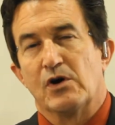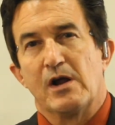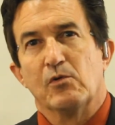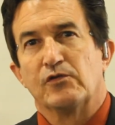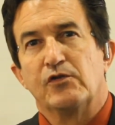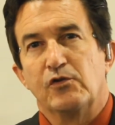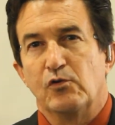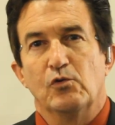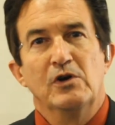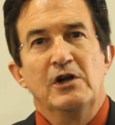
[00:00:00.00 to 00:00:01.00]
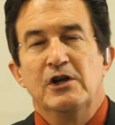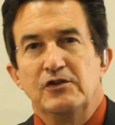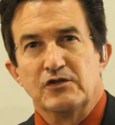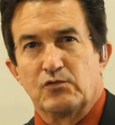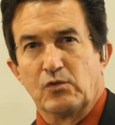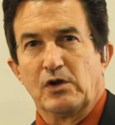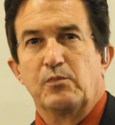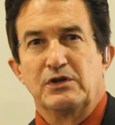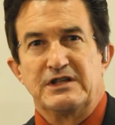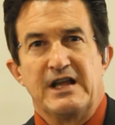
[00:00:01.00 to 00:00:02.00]
We're able to just really
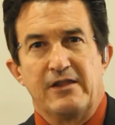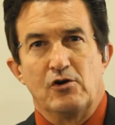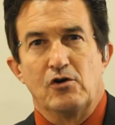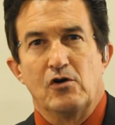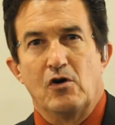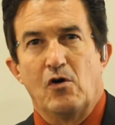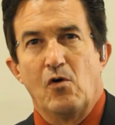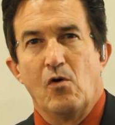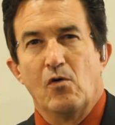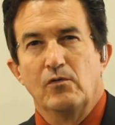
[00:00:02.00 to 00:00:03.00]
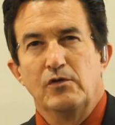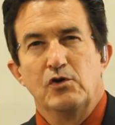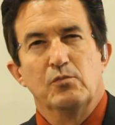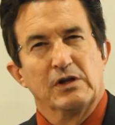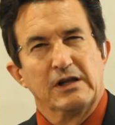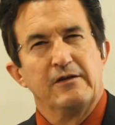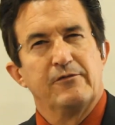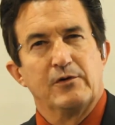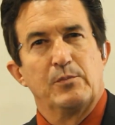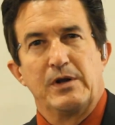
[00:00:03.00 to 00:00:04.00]
put together a whole new belief
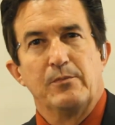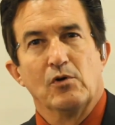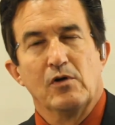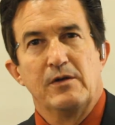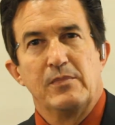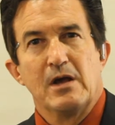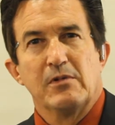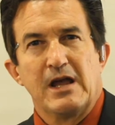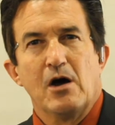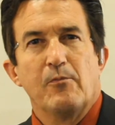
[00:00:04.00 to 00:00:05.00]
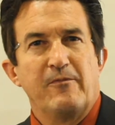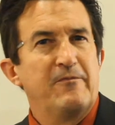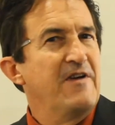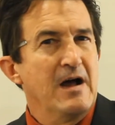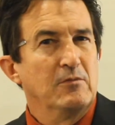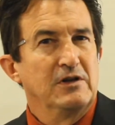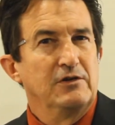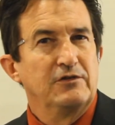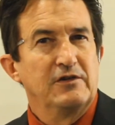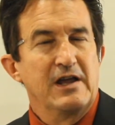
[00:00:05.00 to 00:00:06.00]
for people and be able to help
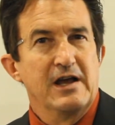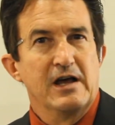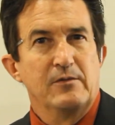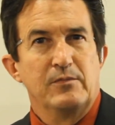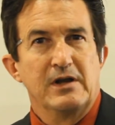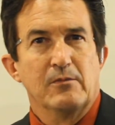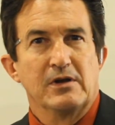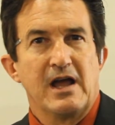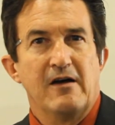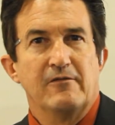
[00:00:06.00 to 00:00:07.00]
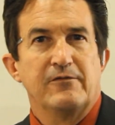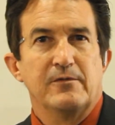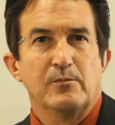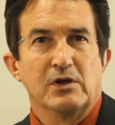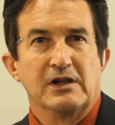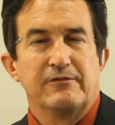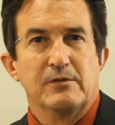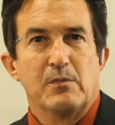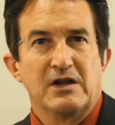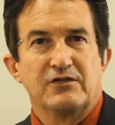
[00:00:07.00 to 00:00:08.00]
families and be able to have belief
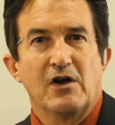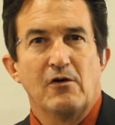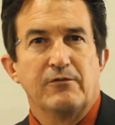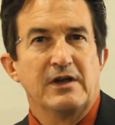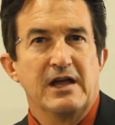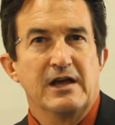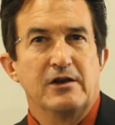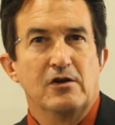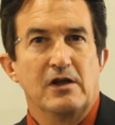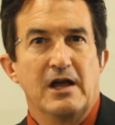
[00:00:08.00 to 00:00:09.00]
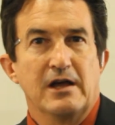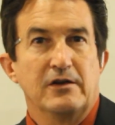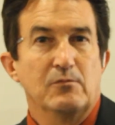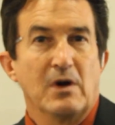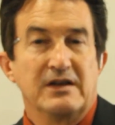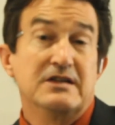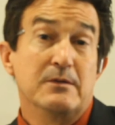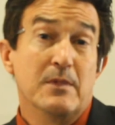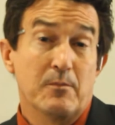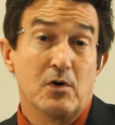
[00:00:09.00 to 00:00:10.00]
in myself and, and my
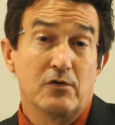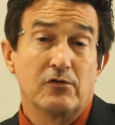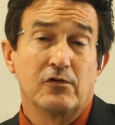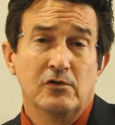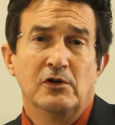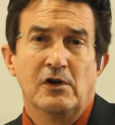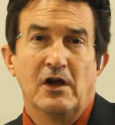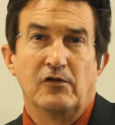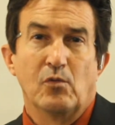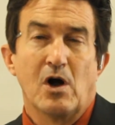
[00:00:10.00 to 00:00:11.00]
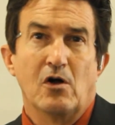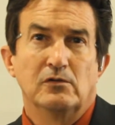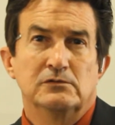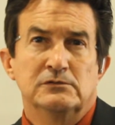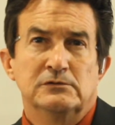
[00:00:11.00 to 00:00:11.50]
team members as well.